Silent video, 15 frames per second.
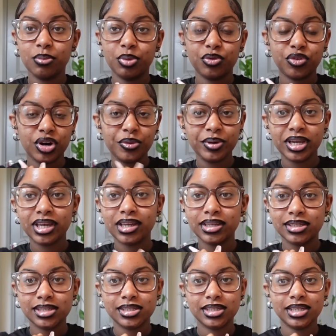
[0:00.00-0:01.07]
before we get
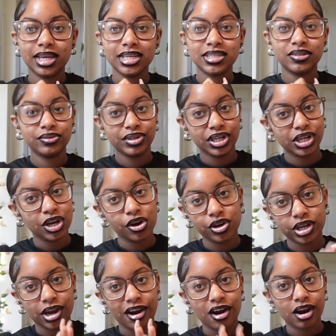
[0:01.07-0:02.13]
into today's video,
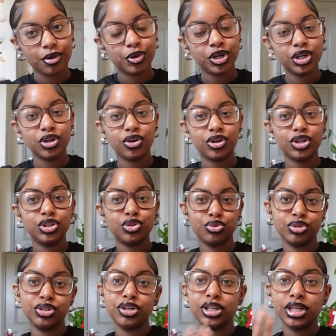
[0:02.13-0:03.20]
y'all already know the drill.